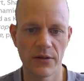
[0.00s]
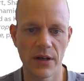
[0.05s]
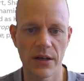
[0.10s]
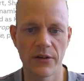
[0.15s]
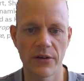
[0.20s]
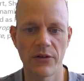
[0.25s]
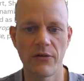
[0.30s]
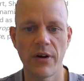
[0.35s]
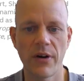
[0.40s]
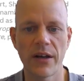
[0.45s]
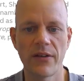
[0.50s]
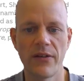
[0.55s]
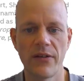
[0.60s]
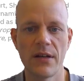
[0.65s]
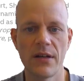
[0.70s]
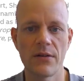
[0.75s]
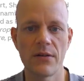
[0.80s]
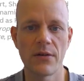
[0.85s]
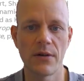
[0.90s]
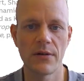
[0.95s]
extracts
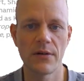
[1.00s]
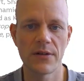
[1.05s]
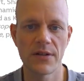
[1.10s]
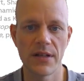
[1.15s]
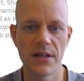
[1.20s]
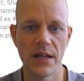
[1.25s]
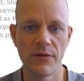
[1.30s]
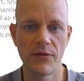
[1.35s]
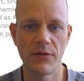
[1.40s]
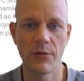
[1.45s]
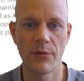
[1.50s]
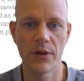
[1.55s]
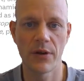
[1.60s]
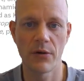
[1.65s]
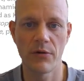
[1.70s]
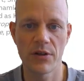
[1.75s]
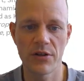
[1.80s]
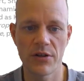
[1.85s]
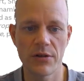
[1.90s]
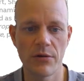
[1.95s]
the internal state from the
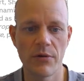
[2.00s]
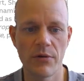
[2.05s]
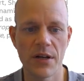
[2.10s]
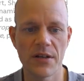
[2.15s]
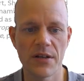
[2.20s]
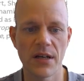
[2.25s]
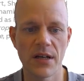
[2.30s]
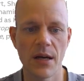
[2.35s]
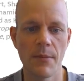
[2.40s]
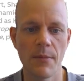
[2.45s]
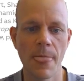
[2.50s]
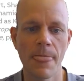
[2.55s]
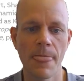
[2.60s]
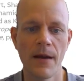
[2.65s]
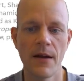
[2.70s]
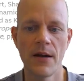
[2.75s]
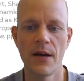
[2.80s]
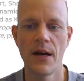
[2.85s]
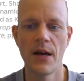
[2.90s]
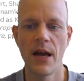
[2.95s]
original runtime,
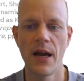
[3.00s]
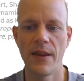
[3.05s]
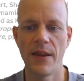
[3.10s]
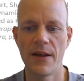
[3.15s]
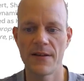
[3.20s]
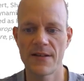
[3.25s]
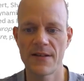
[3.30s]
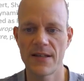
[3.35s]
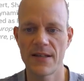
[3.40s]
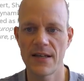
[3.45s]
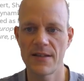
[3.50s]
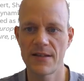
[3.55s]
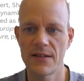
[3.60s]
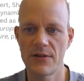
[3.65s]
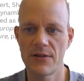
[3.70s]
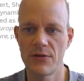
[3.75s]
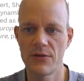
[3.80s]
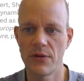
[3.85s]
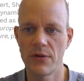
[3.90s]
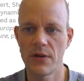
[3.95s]
and then sends
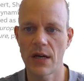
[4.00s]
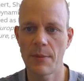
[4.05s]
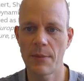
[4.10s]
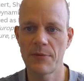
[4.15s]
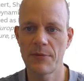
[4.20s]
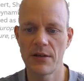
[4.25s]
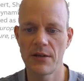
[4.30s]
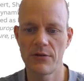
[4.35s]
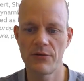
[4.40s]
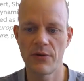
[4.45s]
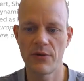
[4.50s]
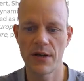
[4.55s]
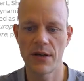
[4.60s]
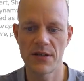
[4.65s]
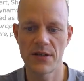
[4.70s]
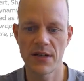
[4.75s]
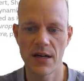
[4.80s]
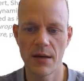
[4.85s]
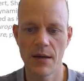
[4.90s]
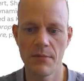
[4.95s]
it to the updated
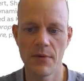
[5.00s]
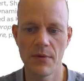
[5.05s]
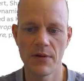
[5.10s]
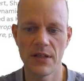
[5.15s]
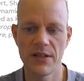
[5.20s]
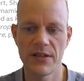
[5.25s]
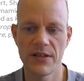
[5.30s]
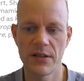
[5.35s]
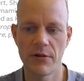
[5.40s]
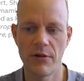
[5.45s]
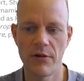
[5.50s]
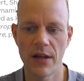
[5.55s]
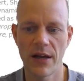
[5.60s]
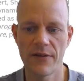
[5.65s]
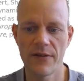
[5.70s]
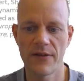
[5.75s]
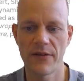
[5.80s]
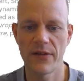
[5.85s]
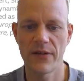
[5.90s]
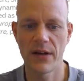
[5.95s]
runtime, it
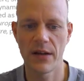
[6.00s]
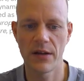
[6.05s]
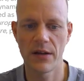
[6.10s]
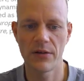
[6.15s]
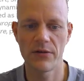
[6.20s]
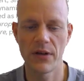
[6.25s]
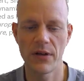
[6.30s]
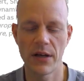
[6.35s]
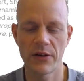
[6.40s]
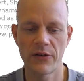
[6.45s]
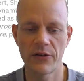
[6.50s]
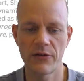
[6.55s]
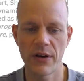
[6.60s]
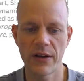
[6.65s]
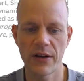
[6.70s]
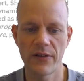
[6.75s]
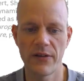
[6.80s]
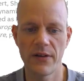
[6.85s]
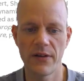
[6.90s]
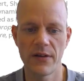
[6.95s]
deserializes and then
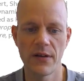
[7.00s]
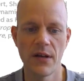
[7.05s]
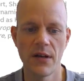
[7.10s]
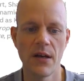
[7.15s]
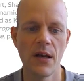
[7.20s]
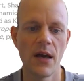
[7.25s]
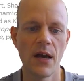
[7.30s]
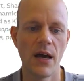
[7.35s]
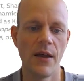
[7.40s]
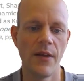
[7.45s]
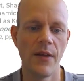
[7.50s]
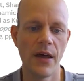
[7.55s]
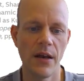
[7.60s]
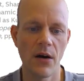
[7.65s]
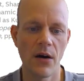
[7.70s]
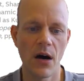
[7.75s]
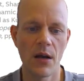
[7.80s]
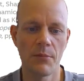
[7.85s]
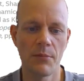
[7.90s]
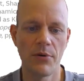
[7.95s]
extracts it, and
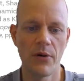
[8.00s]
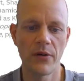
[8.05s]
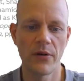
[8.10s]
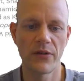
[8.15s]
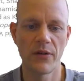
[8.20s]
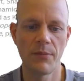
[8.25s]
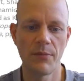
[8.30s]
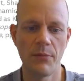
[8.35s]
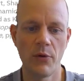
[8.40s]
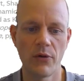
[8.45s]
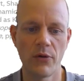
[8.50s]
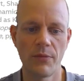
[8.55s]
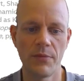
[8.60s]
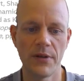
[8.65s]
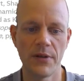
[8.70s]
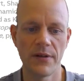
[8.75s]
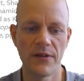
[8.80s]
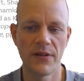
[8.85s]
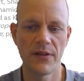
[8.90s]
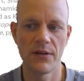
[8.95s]
then unpauses both
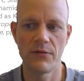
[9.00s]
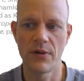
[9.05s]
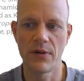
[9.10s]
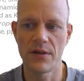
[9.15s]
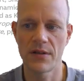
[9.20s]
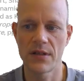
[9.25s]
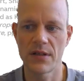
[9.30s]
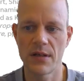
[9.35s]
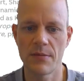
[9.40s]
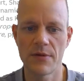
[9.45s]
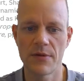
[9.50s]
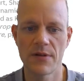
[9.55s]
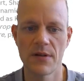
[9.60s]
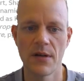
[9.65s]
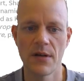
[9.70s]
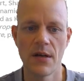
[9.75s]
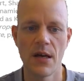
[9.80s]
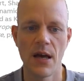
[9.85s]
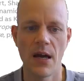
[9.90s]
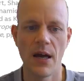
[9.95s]
PLC runtimes.
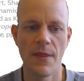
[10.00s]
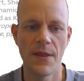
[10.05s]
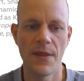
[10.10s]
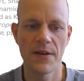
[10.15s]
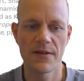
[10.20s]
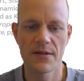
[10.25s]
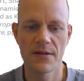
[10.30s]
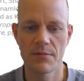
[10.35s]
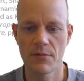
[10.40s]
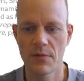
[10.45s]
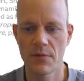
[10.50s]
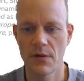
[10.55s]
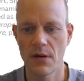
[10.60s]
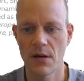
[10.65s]
And these